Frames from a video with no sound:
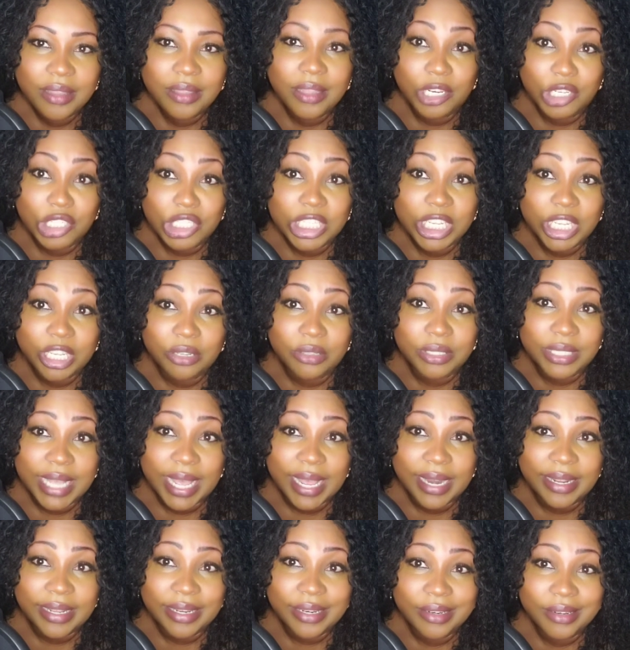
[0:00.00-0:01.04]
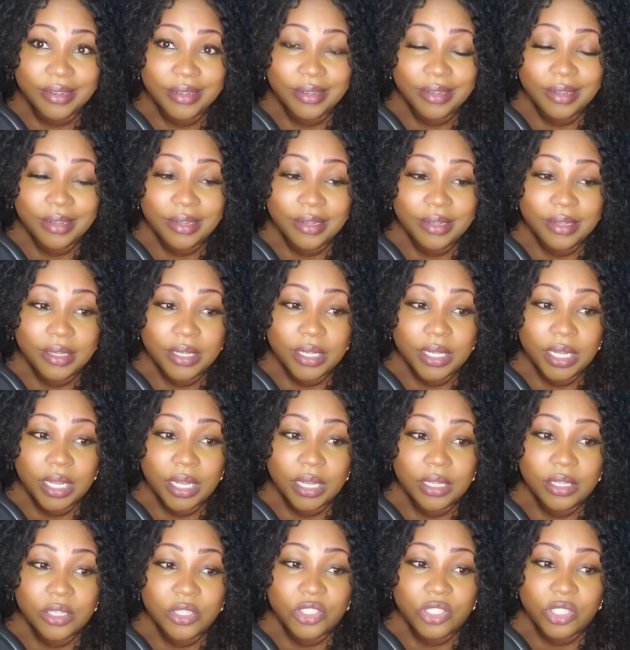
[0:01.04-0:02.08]
They're skilled at it.
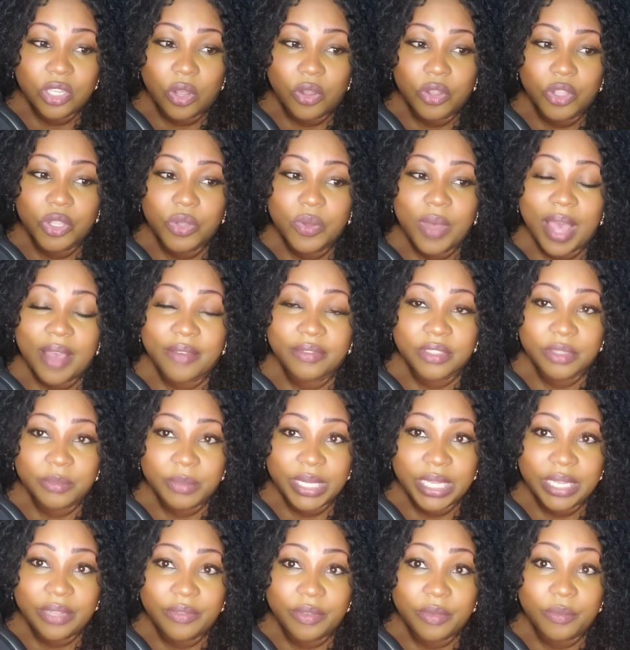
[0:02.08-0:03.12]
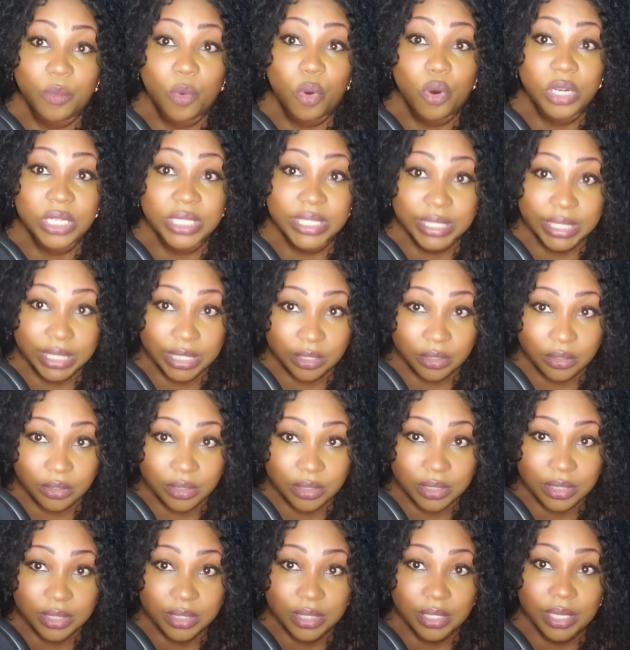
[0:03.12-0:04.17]
So you have to be even more
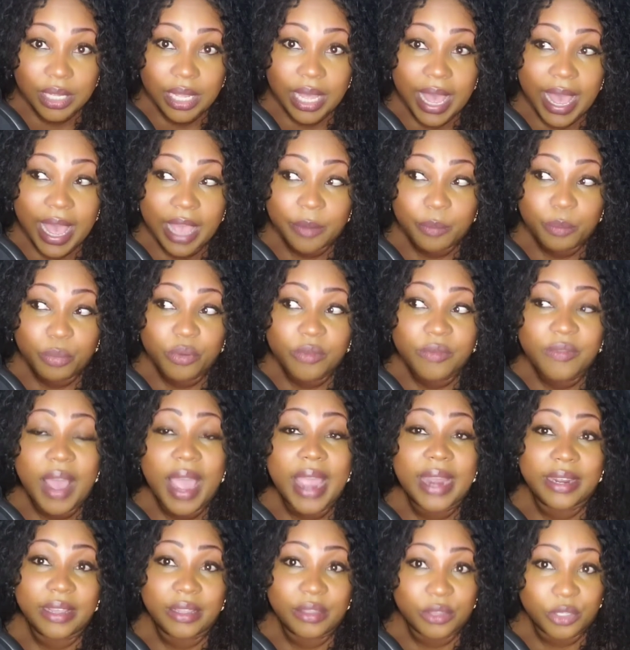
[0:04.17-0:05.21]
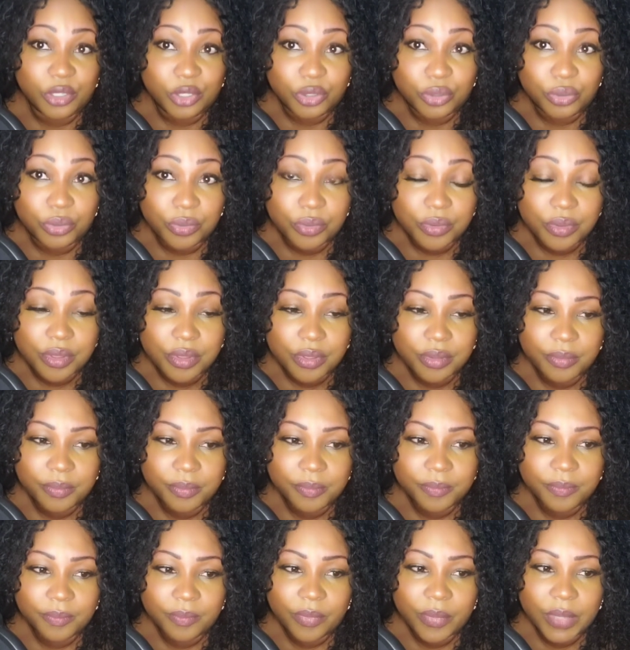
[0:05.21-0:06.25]
skilled at providing the truth.
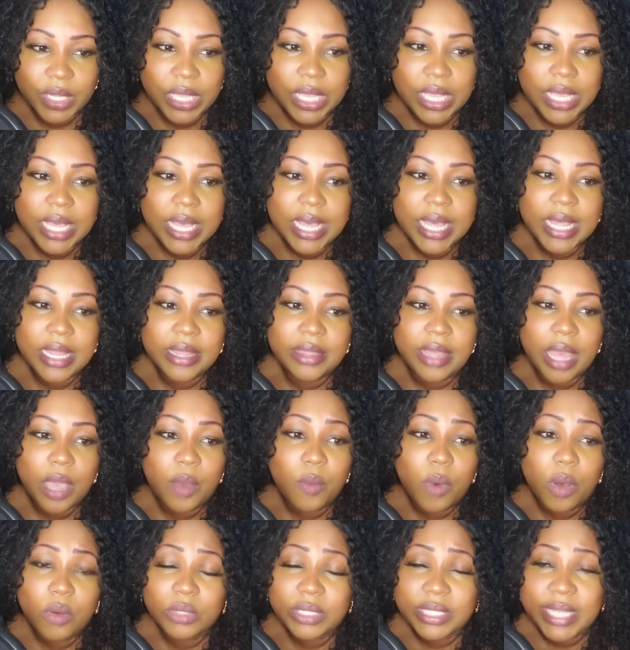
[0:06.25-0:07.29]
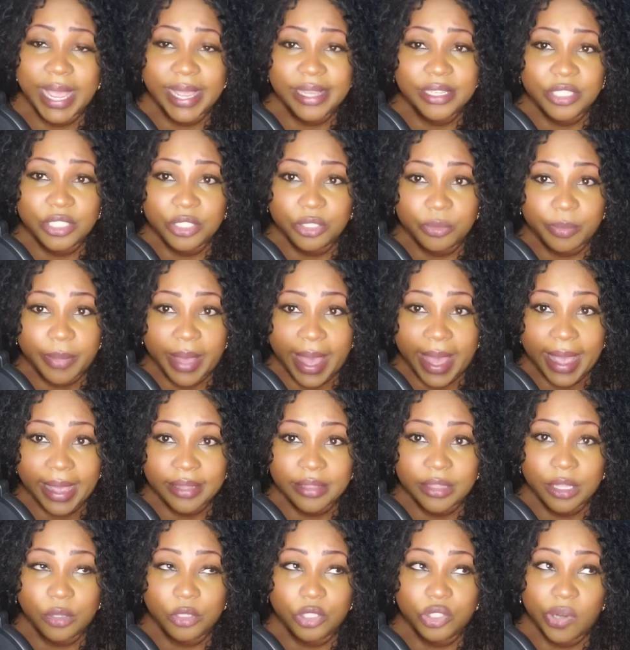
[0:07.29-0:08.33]
They won't text you
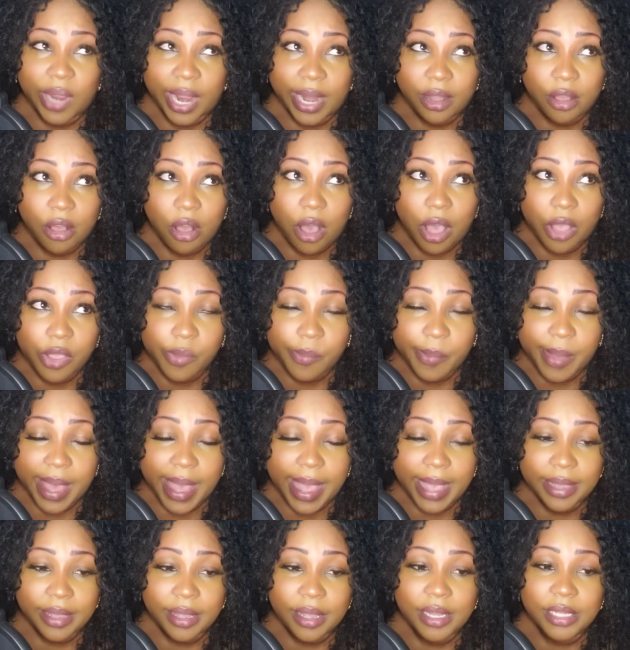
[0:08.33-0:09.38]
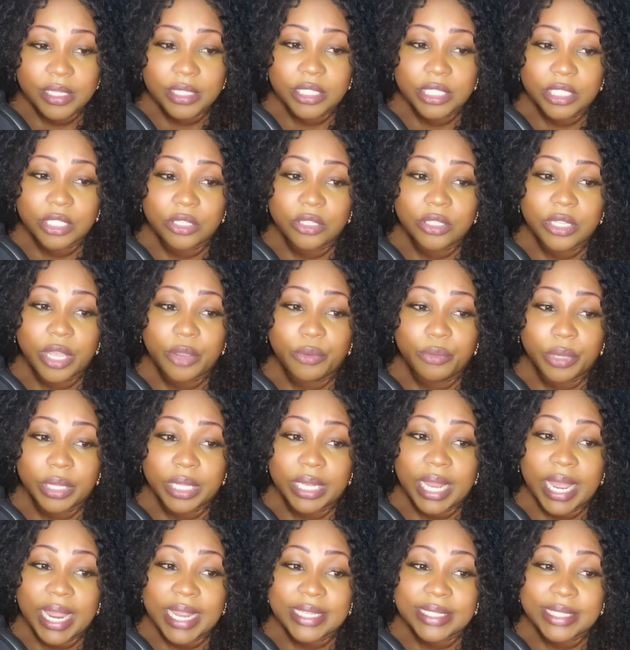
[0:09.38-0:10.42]
back. They'll try to call you back until they
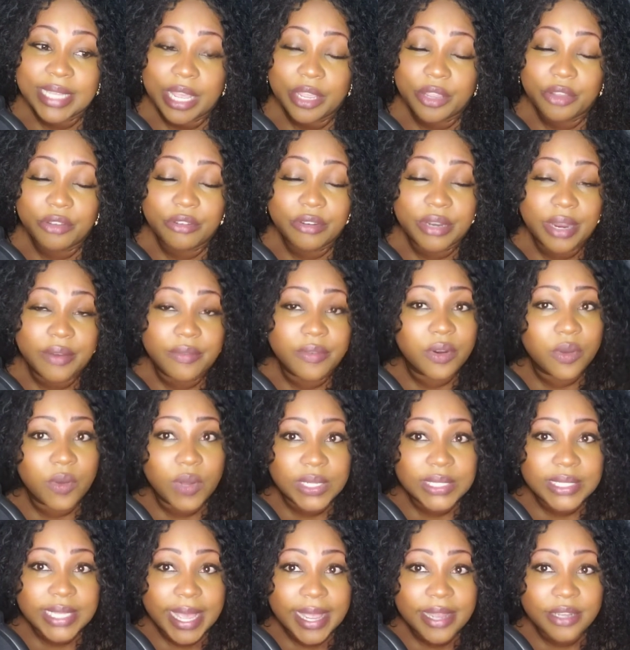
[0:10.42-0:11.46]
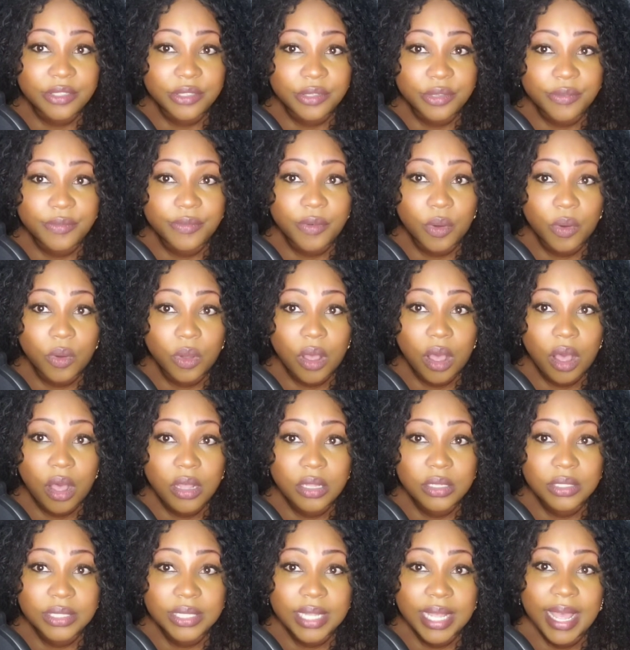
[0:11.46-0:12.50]
realize that you're never going to answer their phone
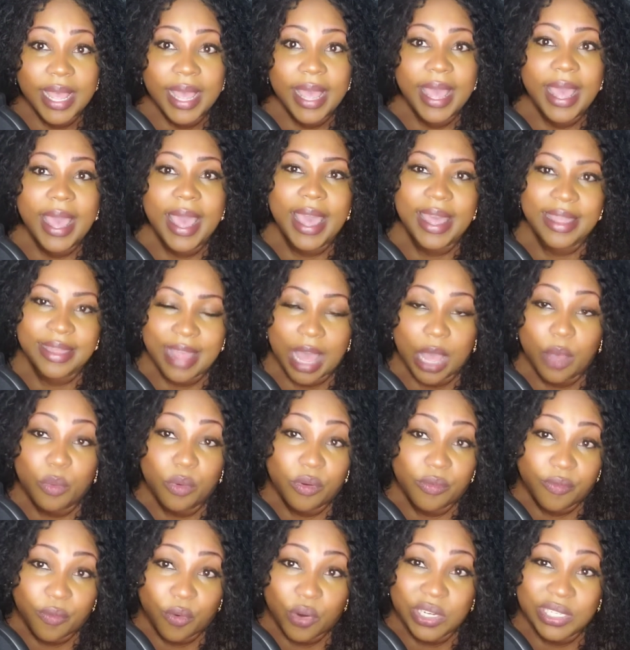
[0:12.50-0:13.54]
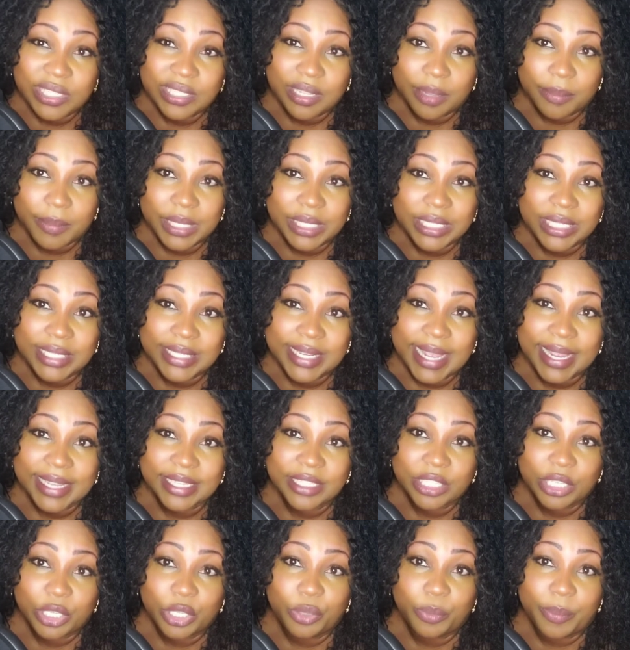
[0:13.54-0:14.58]
calls, and that will force them into
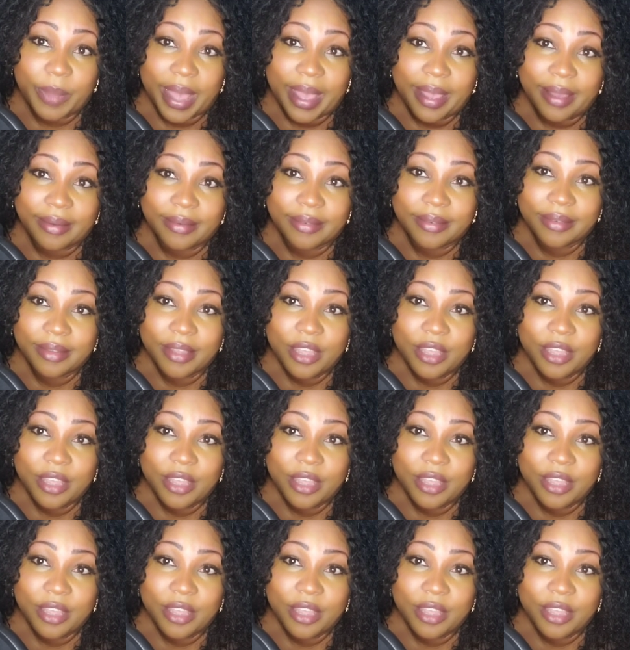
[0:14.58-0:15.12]
texting you back.